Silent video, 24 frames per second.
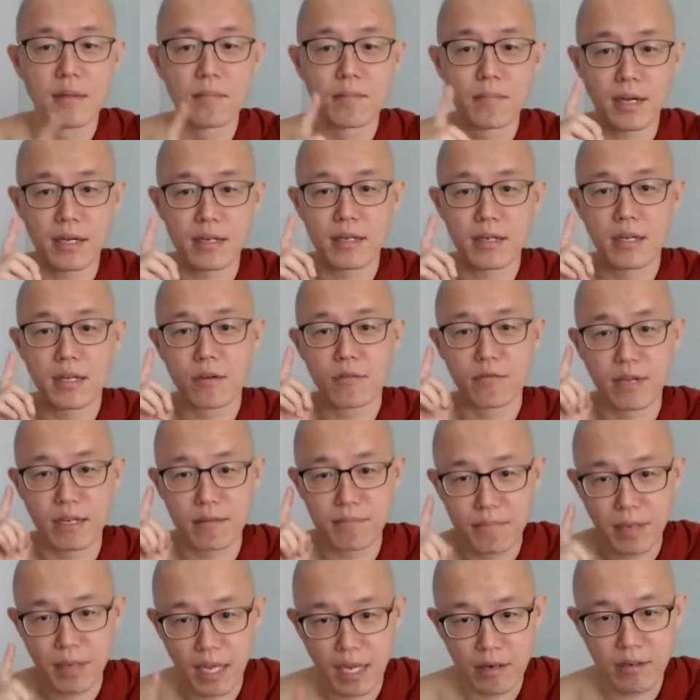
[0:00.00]
But when
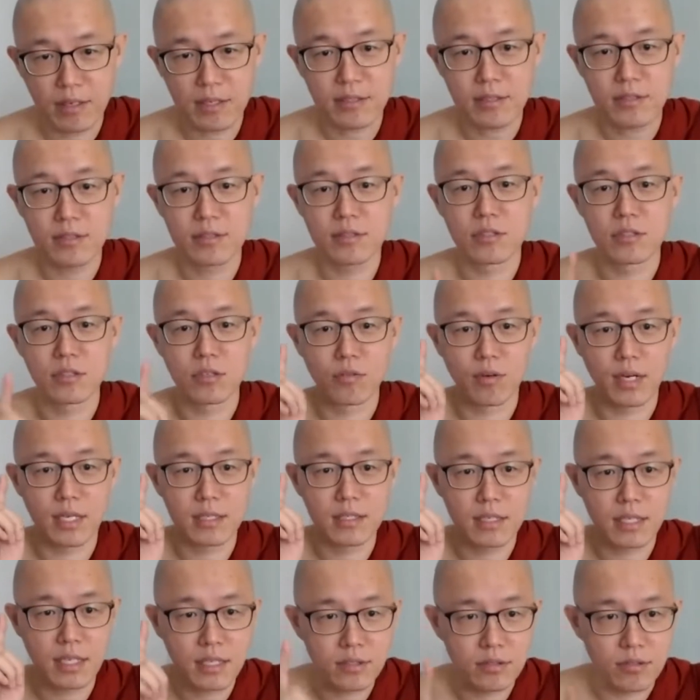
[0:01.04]
parents don't
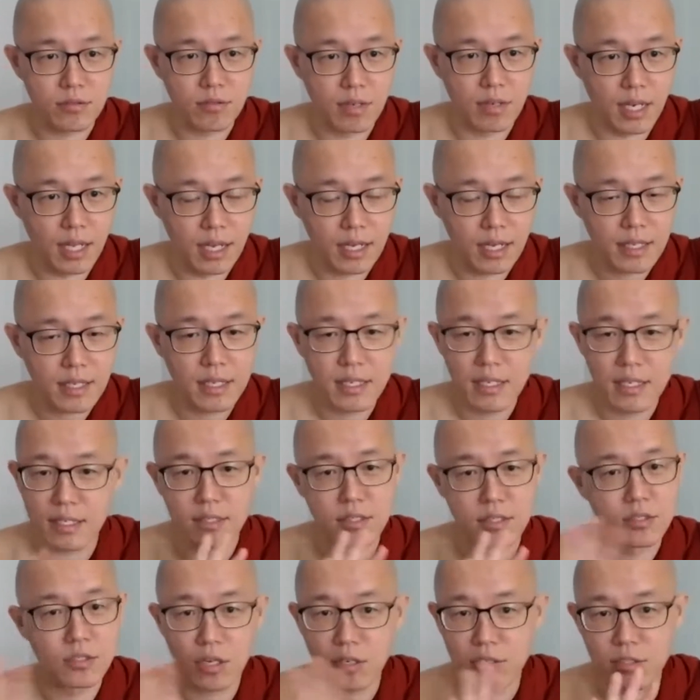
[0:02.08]
want kids to lie,
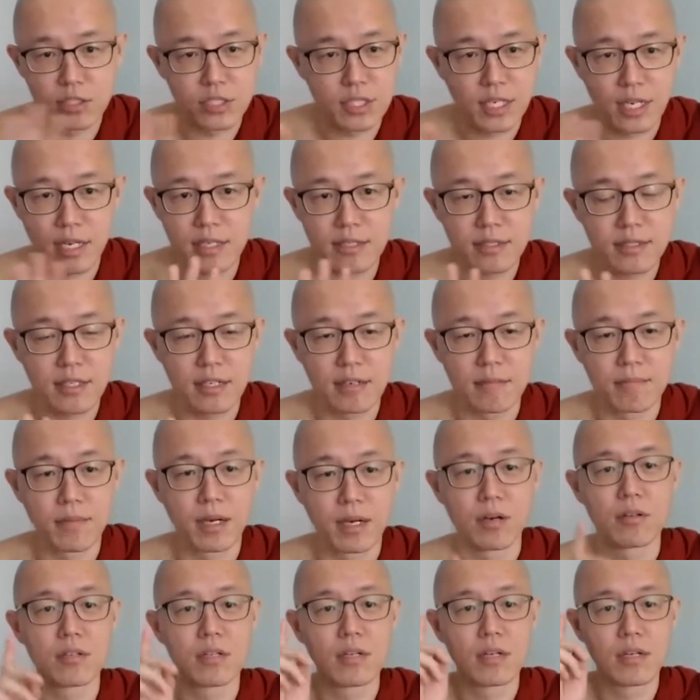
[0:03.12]
it's not just
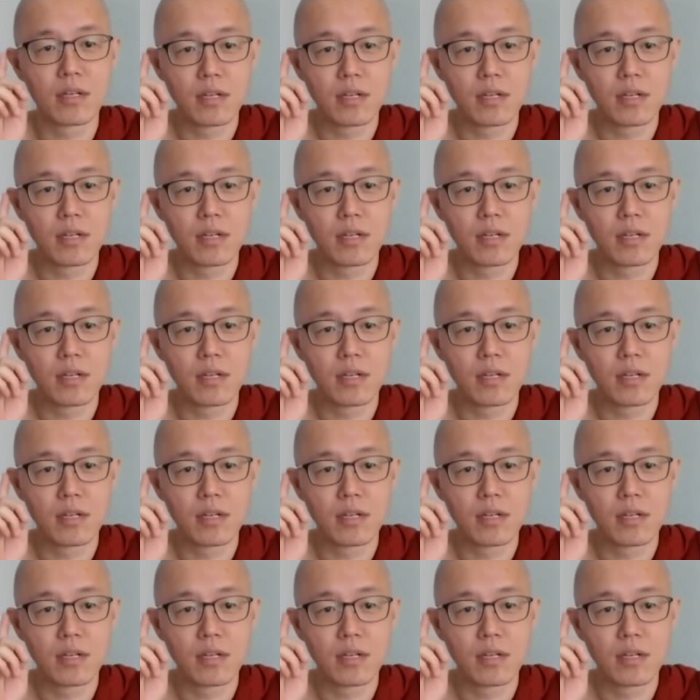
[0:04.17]
about